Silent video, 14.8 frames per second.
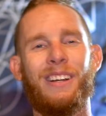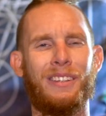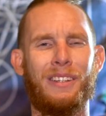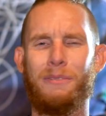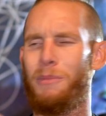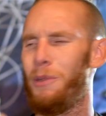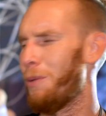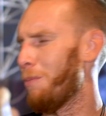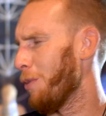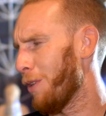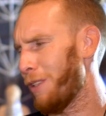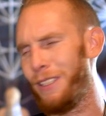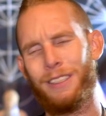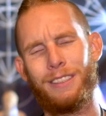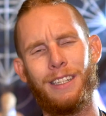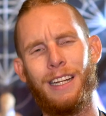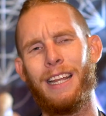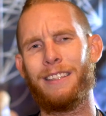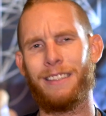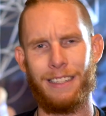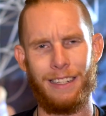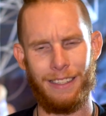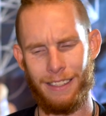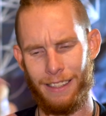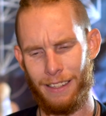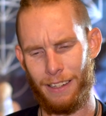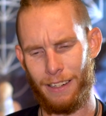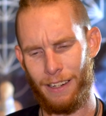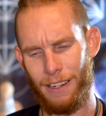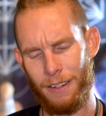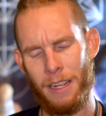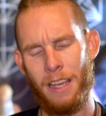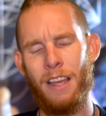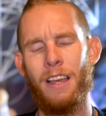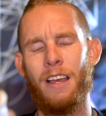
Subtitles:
I love Buddha boards because they're instant and then they're gone.